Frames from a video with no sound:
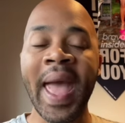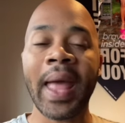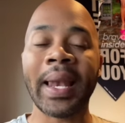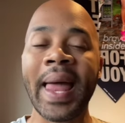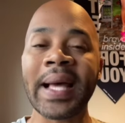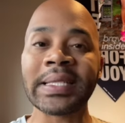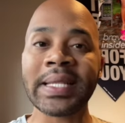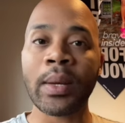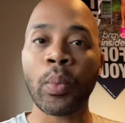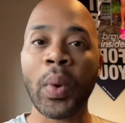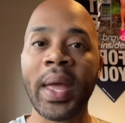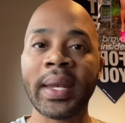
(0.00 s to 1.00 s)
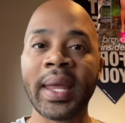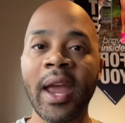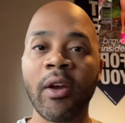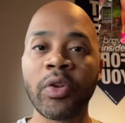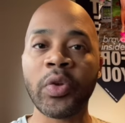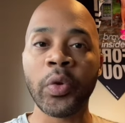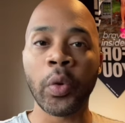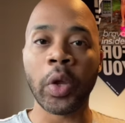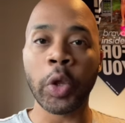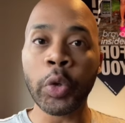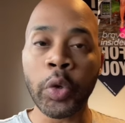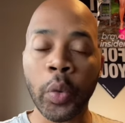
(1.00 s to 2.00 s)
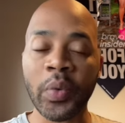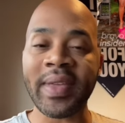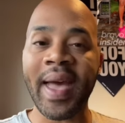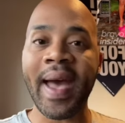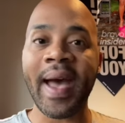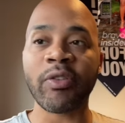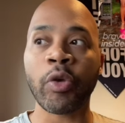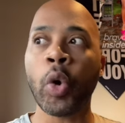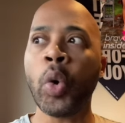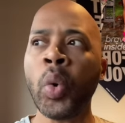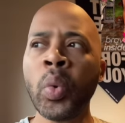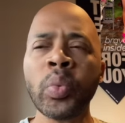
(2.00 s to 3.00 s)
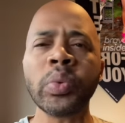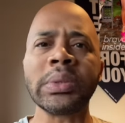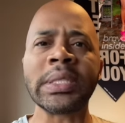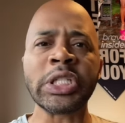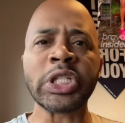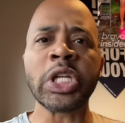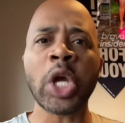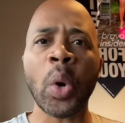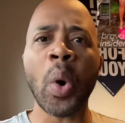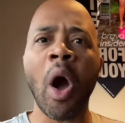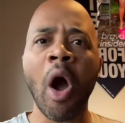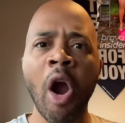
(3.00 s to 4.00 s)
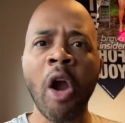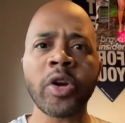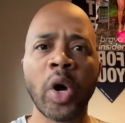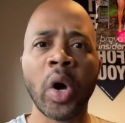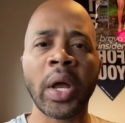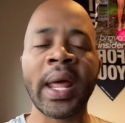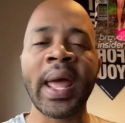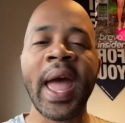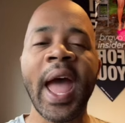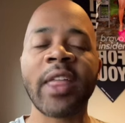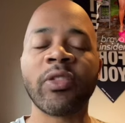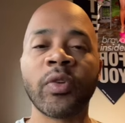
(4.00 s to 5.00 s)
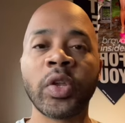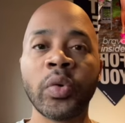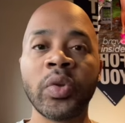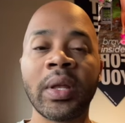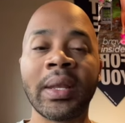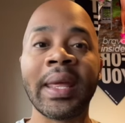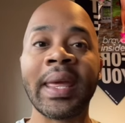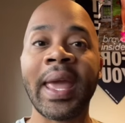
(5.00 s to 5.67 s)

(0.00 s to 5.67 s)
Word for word: and last night when Karen Huger was asked who did she go hard on at the reunion,